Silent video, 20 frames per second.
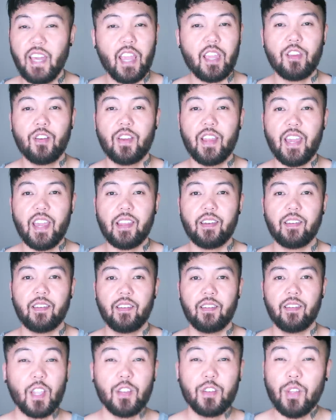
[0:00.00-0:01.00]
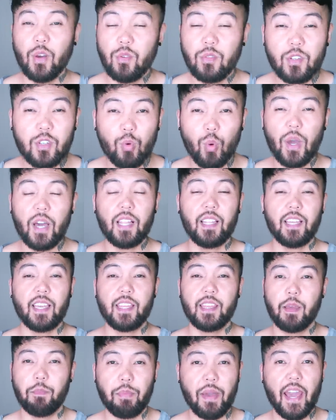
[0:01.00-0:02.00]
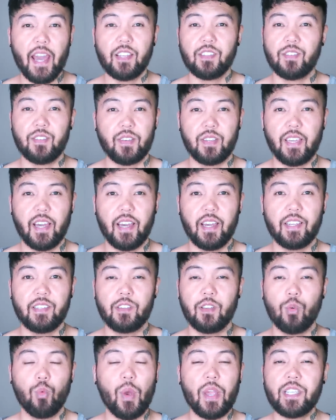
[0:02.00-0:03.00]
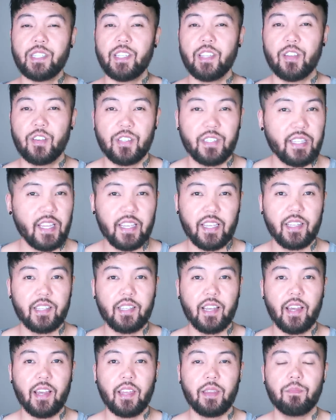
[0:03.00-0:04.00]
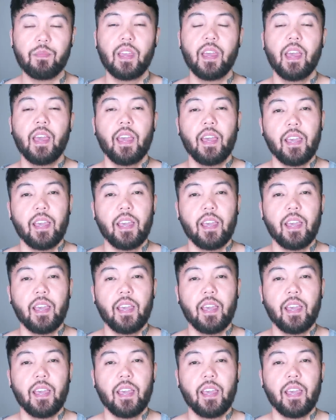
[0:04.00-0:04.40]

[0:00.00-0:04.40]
that you're it. Don't dwell in the past, you guys. You're wasting your stinking time.